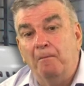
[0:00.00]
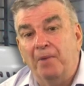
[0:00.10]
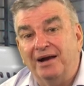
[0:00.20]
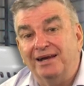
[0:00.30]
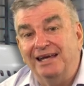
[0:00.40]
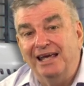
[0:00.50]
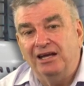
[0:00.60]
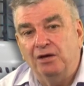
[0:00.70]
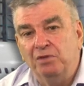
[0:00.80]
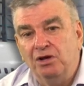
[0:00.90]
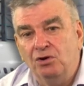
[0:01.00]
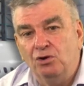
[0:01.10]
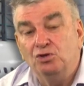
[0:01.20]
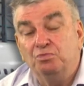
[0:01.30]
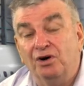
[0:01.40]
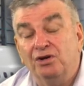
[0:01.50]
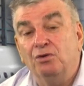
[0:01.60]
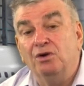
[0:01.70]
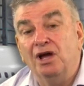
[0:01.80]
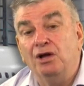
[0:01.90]
but it can be used by
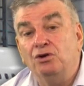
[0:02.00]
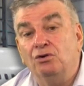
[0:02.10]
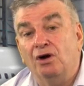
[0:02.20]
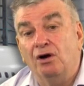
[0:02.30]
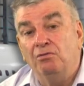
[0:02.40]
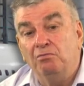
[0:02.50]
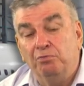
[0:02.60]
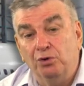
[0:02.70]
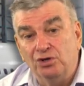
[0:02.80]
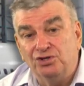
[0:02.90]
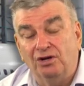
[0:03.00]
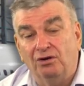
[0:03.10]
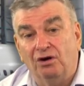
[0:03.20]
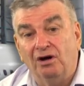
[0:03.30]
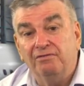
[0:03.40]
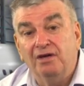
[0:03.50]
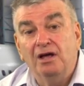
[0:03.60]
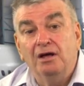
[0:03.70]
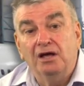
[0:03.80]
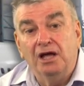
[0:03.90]
you in your own personal life
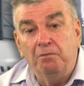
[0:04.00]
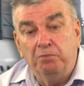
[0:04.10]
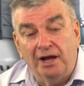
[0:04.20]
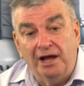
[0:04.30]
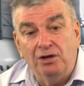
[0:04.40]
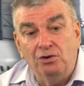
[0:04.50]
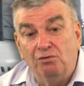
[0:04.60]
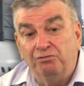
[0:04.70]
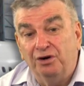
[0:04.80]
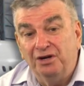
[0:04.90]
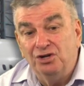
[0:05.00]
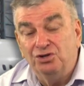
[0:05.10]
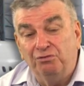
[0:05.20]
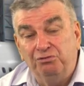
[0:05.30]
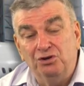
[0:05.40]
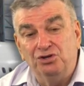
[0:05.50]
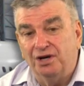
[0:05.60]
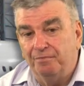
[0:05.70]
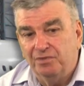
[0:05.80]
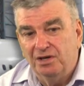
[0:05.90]
in planning your financial
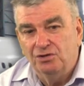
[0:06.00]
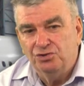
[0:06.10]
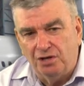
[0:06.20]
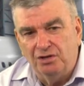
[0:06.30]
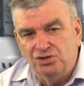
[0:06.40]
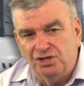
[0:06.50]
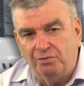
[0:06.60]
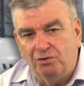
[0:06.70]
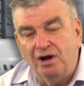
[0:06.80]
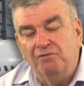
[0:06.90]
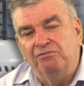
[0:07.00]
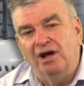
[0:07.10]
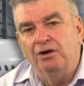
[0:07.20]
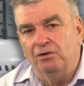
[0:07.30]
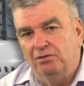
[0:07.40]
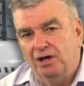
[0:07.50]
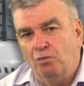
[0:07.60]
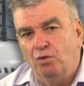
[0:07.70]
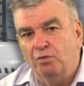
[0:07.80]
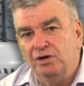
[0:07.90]
future. So there's some great value
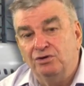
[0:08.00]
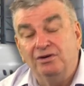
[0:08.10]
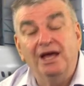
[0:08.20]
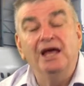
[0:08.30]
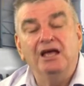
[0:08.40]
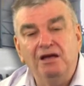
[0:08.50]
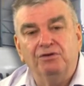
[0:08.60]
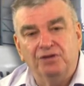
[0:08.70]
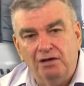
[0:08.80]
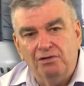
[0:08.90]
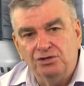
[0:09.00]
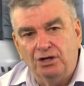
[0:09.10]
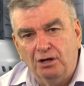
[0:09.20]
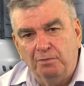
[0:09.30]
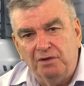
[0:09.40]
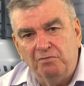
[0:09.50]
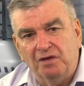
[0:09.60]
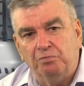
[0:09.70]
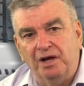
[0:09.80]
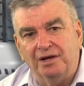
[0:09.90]
in what we're doing, even though there's a little bit of
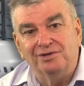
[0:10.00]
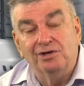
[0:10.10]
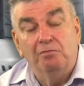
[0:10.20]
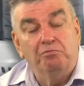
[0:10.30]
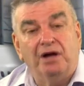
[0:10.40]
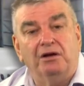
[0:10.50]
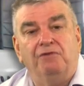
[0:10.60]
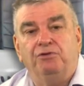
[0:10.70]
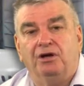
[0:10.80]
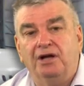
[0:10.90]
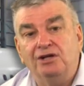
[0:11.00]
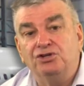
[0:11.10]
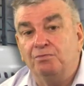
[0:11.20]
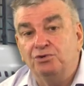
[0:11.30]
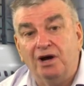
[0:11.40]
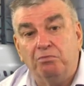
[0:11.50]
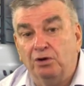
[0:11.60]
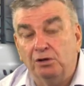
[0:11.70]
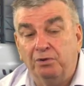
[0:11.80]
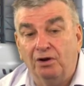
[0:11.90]
mathematics. But if you can add, subtract,
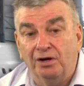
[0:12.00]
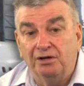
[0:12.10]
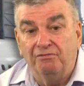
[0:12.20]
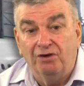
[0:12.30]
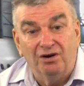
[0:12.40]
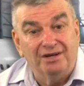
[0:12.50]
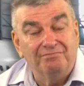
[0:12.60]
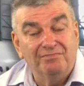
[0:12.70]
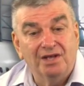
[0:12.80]
multiply and divide,